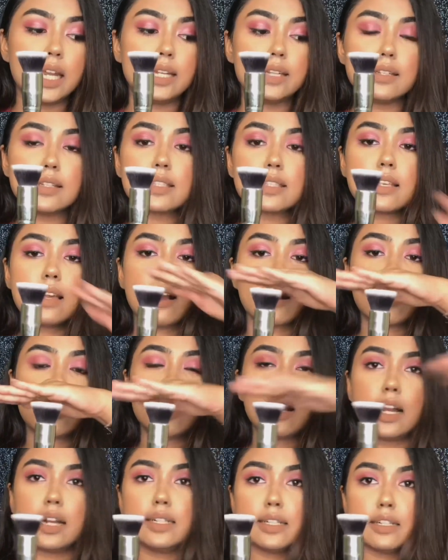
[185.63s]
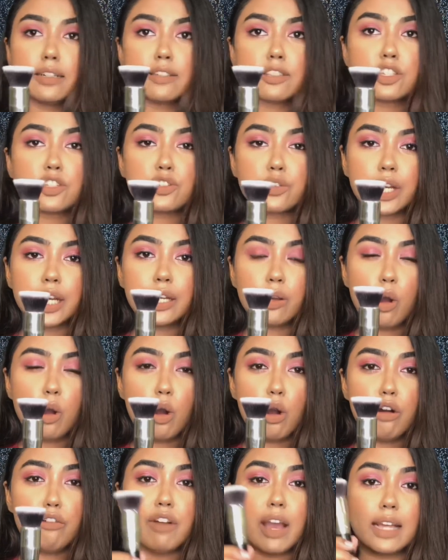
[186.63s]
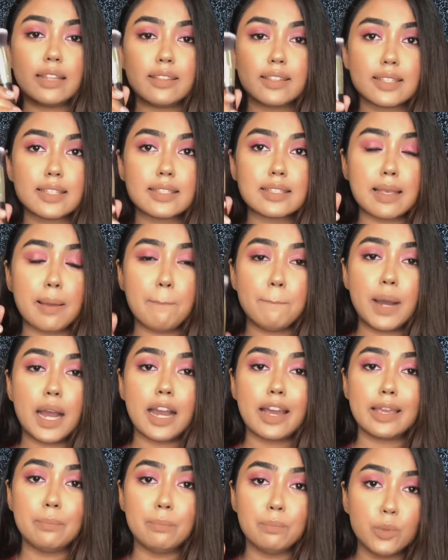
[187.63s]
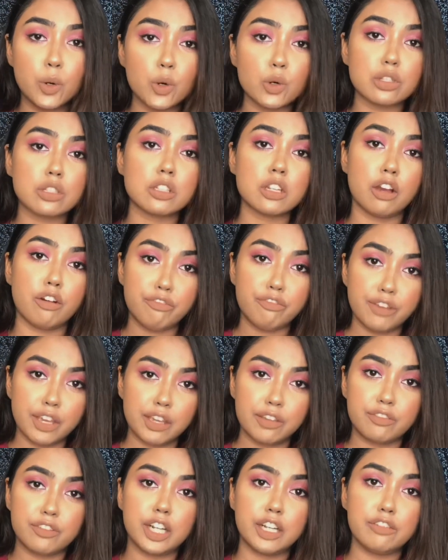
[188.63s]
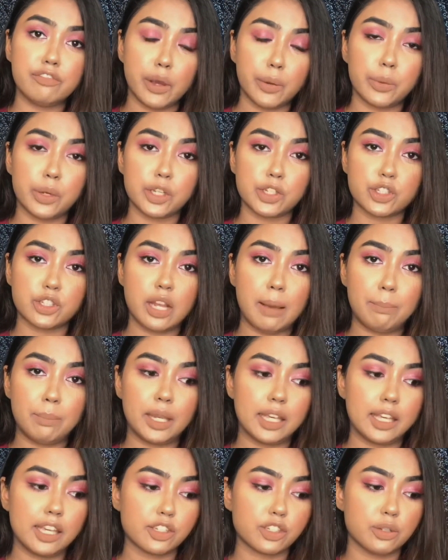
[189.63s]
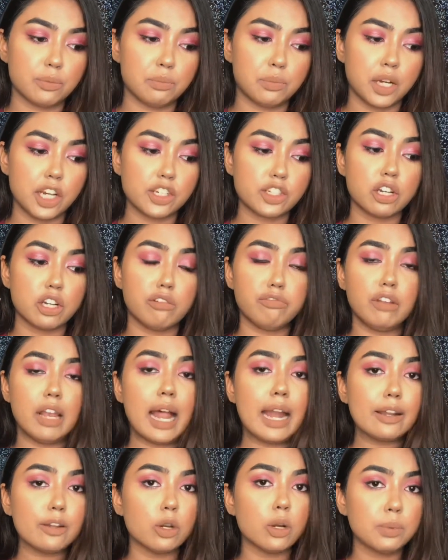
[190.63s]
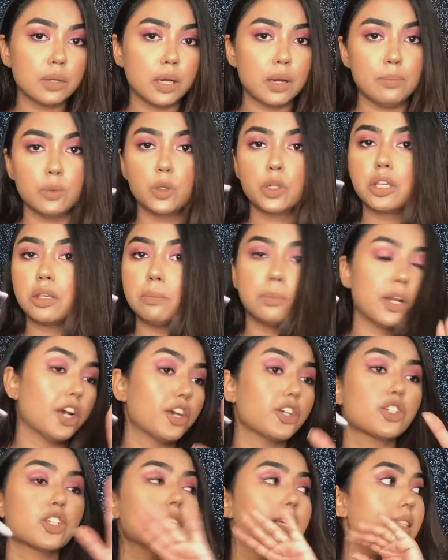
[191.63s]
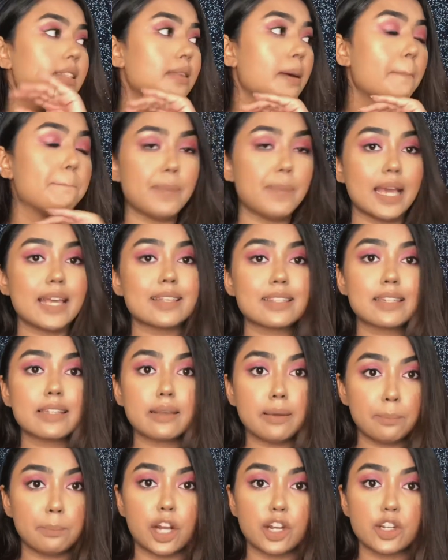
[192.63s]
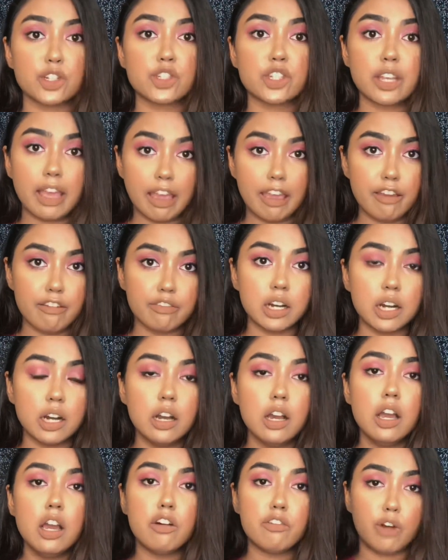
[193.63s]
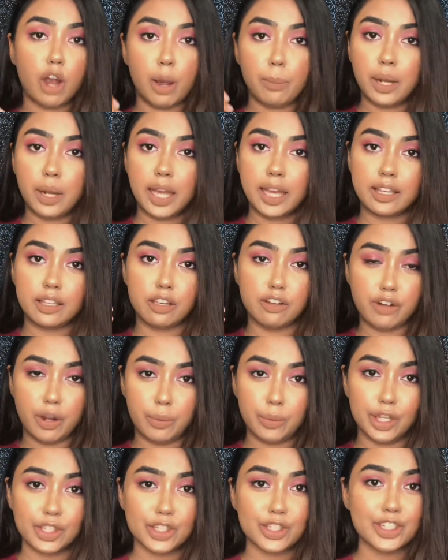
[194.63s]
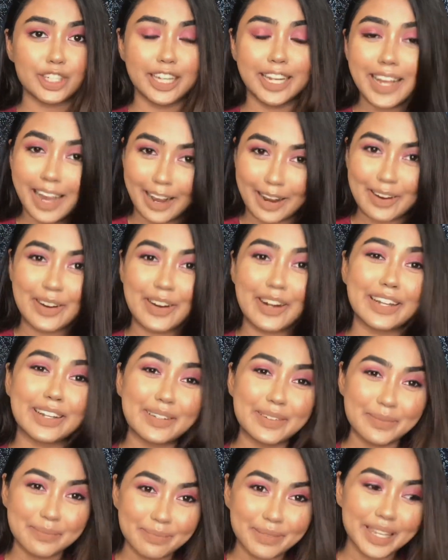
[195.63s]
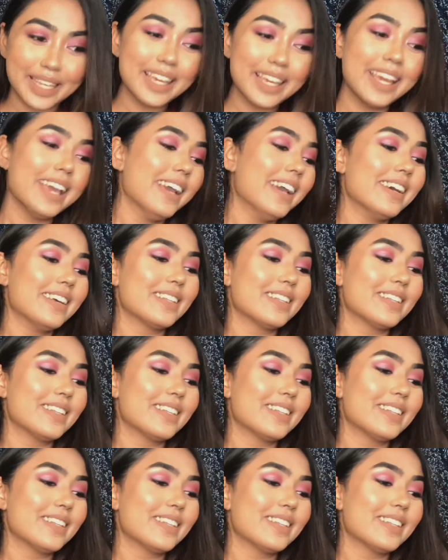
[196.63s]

it is a cut straight off, and this is my most favorite foundation application brush. A flat top kabuki brush is the best brush ever for applying your foundation according to me.